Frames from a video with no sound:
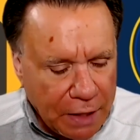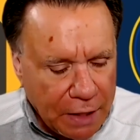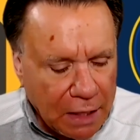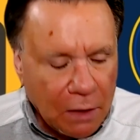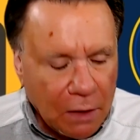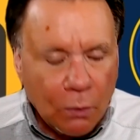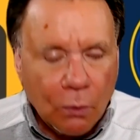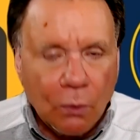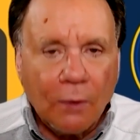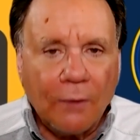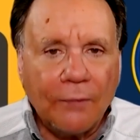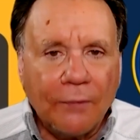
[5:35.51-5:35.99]
and
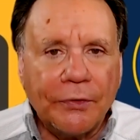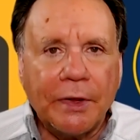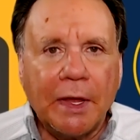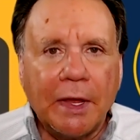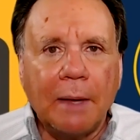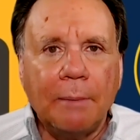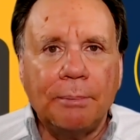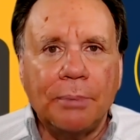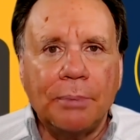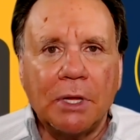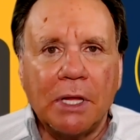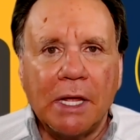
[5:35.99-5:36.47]
it will
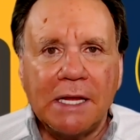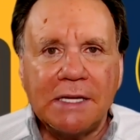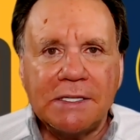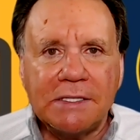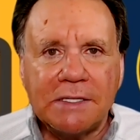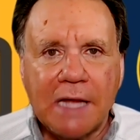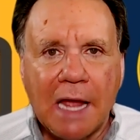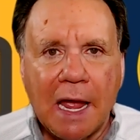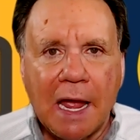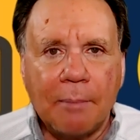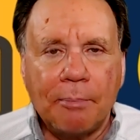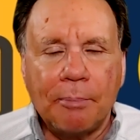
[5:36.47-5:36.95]
take
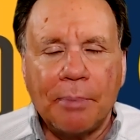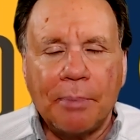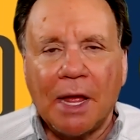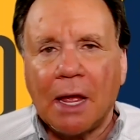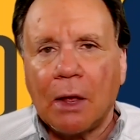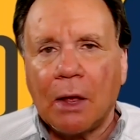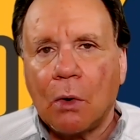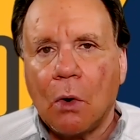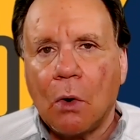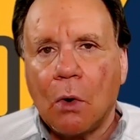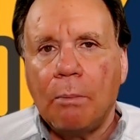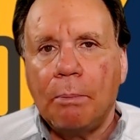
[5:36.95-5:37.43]
place at
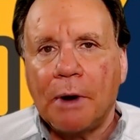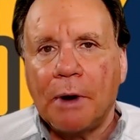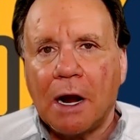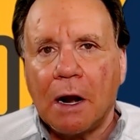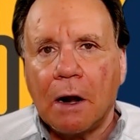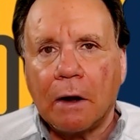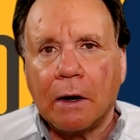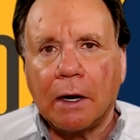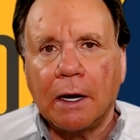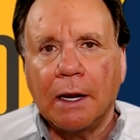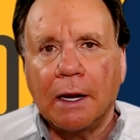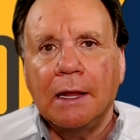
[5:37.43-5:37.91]
Petco
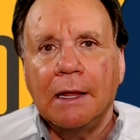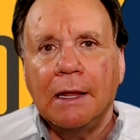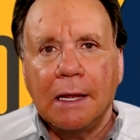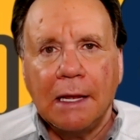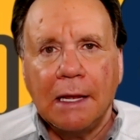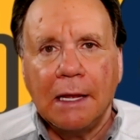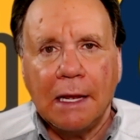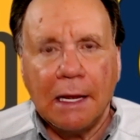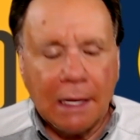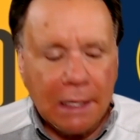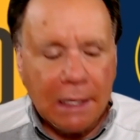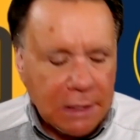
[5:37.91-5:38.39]
Park
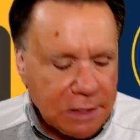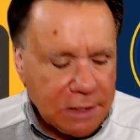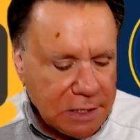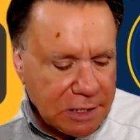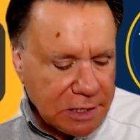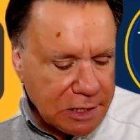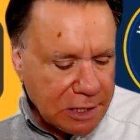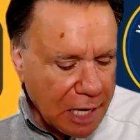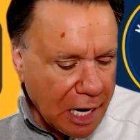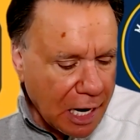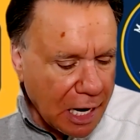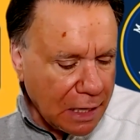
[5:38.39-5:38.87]
in
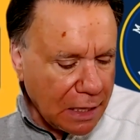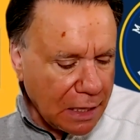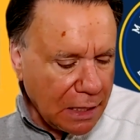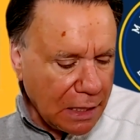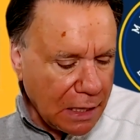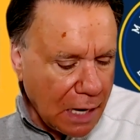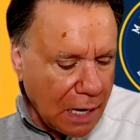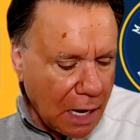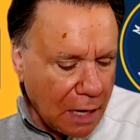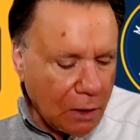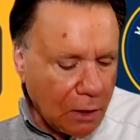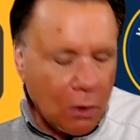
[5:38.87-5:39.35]
San
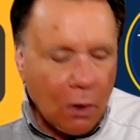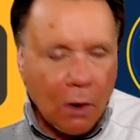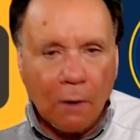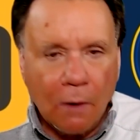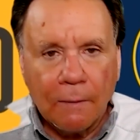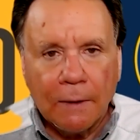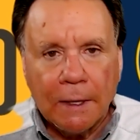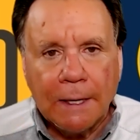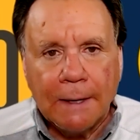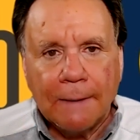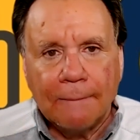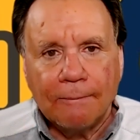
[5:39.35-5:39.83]
Diego.